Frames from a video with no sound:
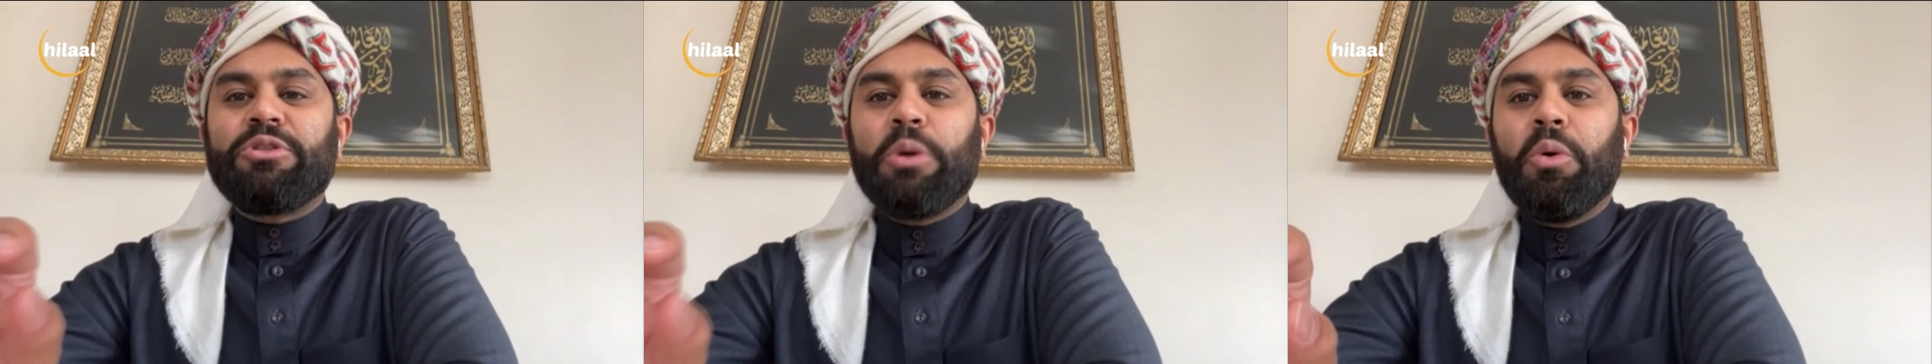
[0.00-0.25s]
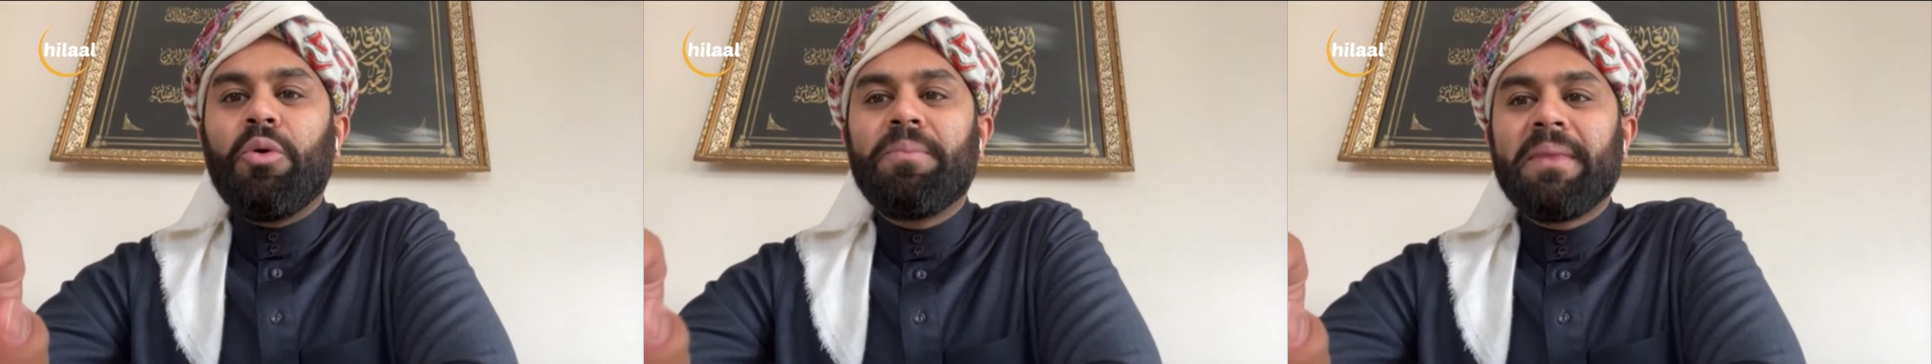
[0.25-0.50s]

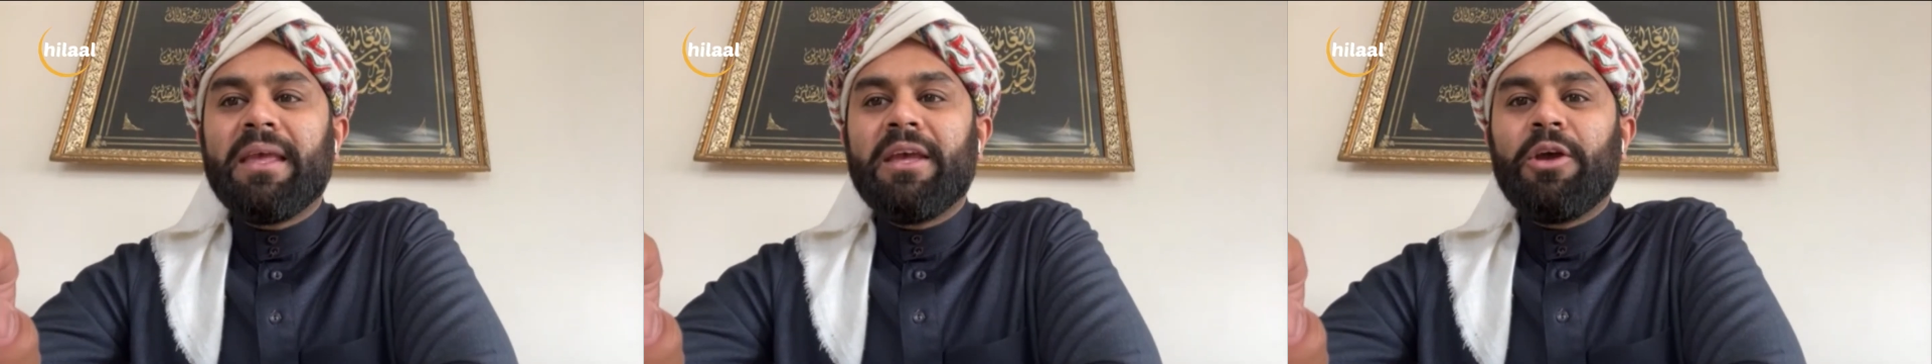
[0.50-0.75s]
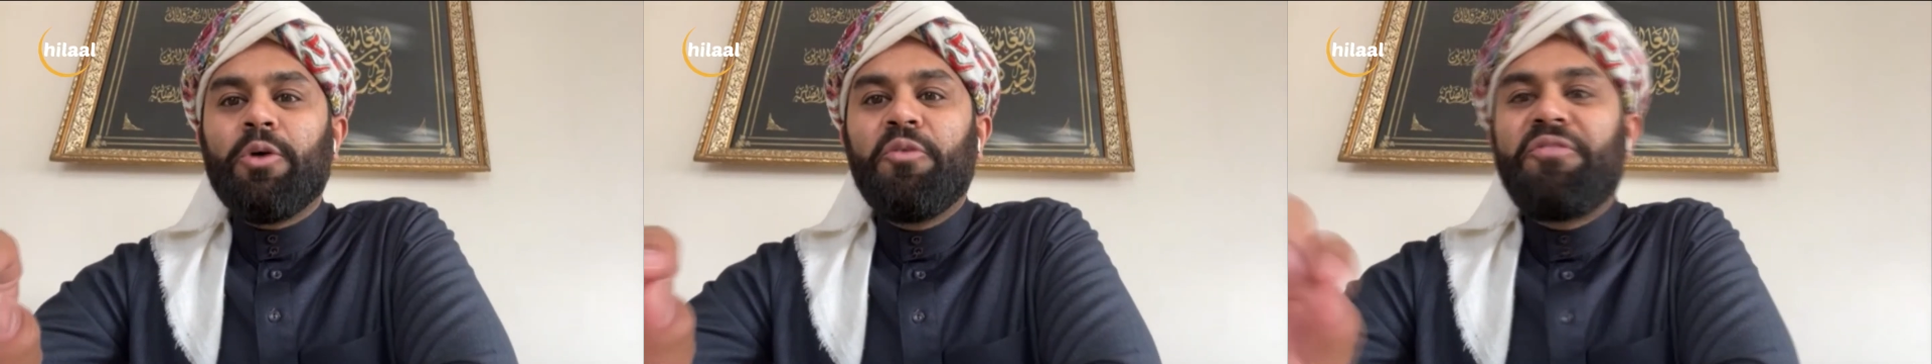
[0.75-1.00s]
who,
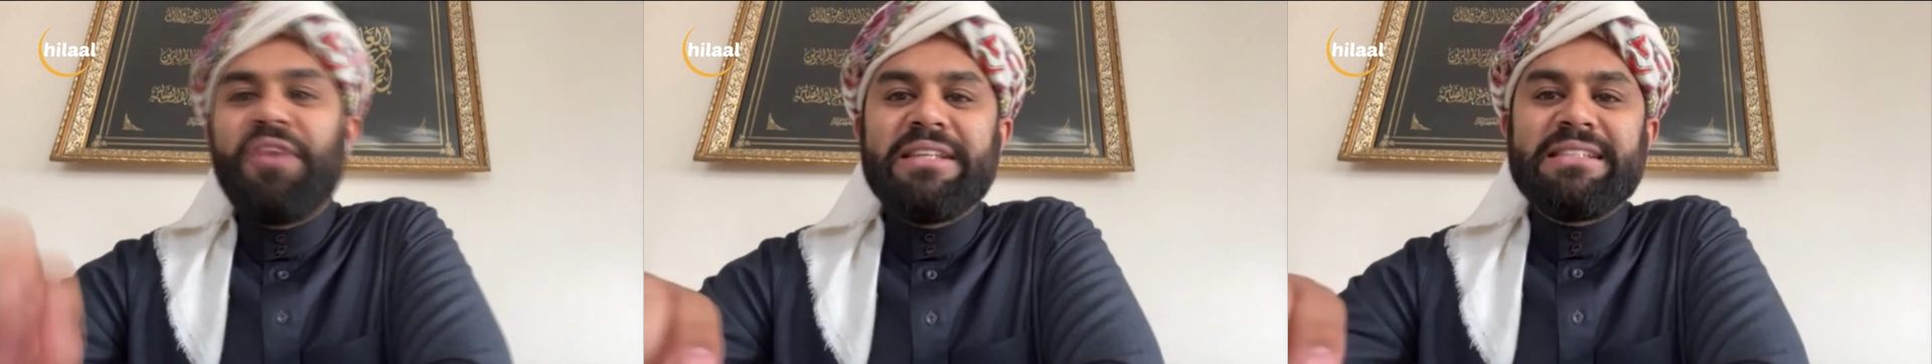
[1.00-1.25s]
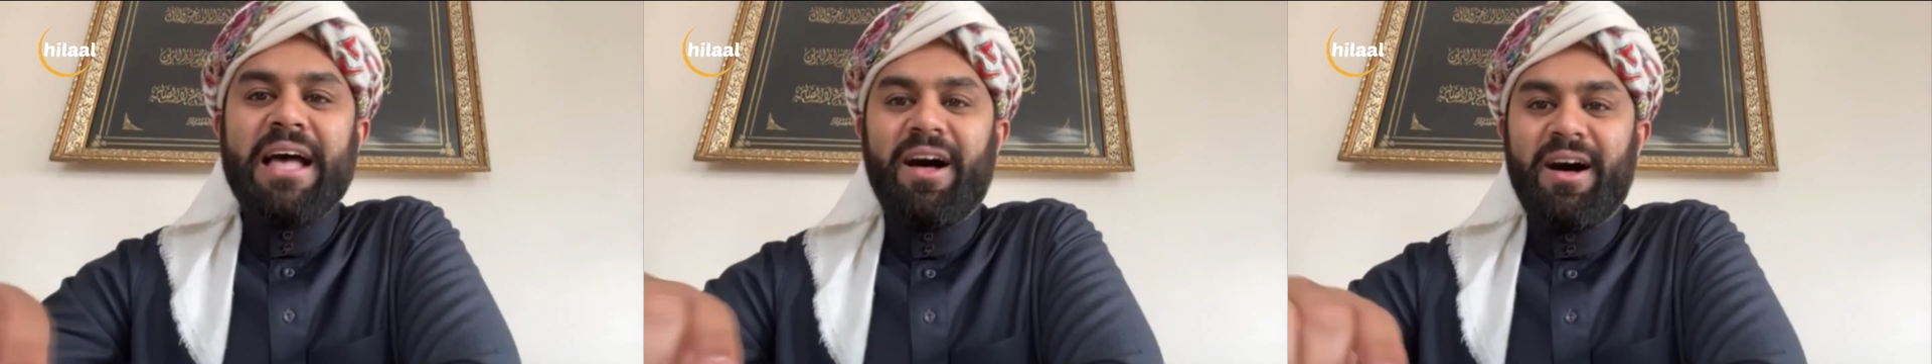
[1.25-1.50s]
who fix
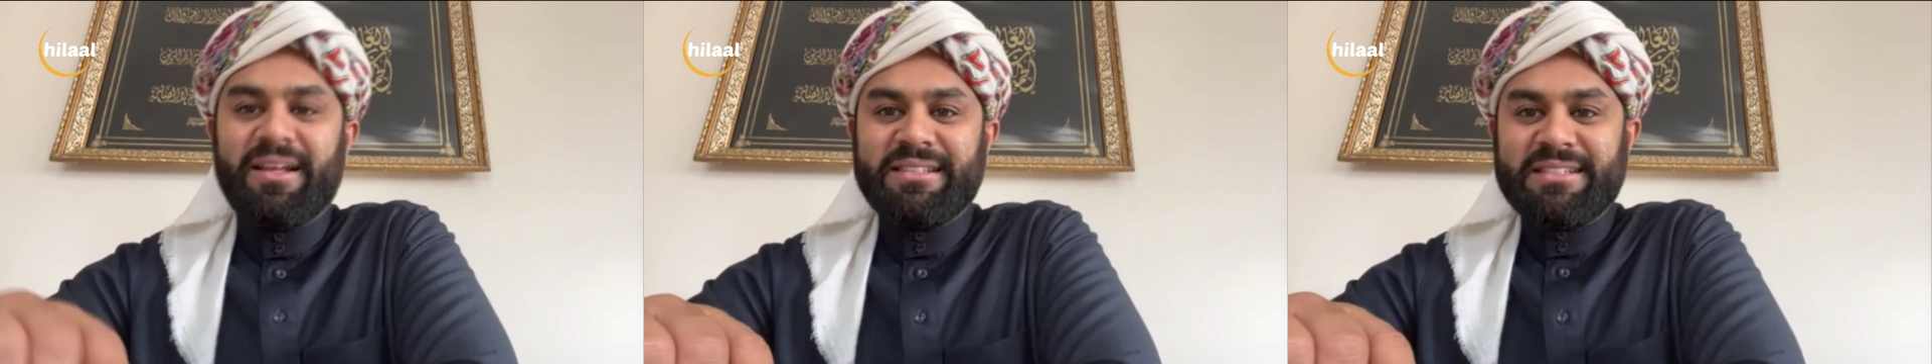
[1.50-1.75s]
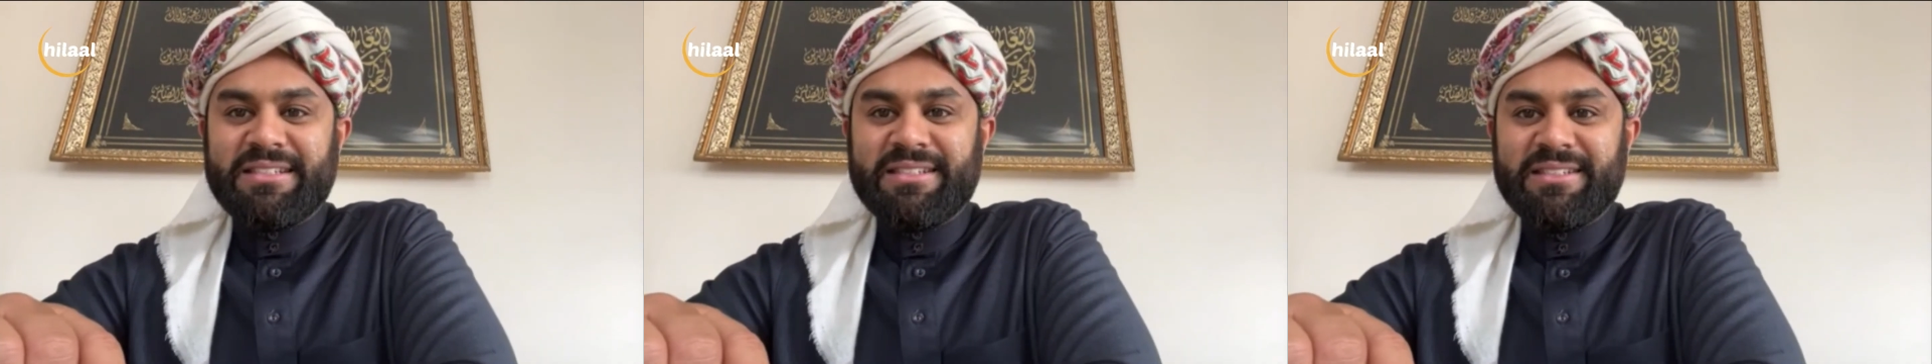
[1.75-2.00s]
our
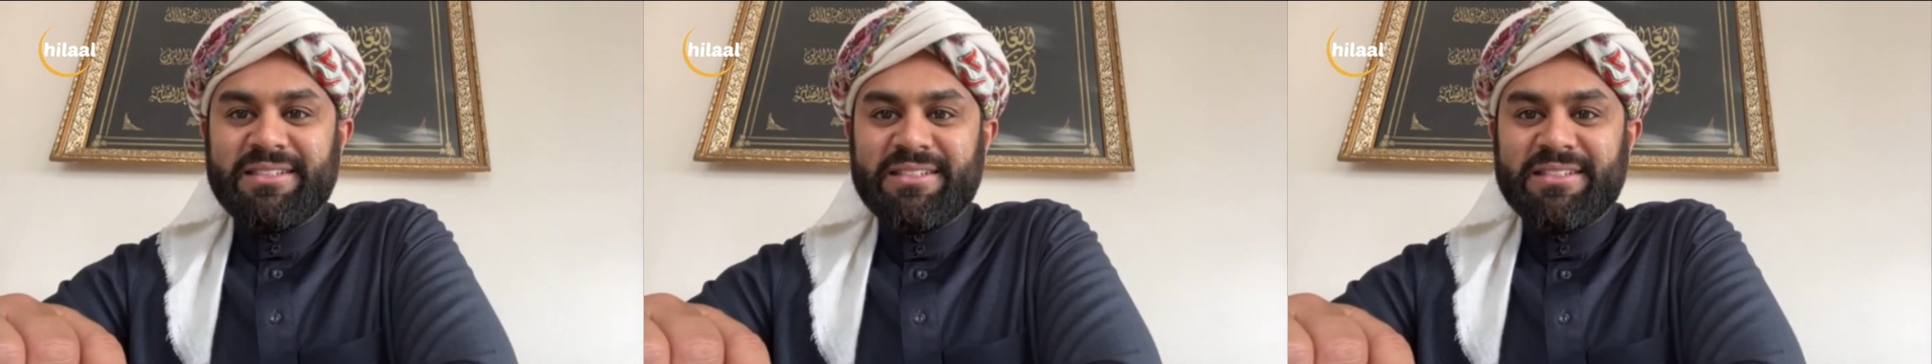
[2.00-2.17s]
hearts.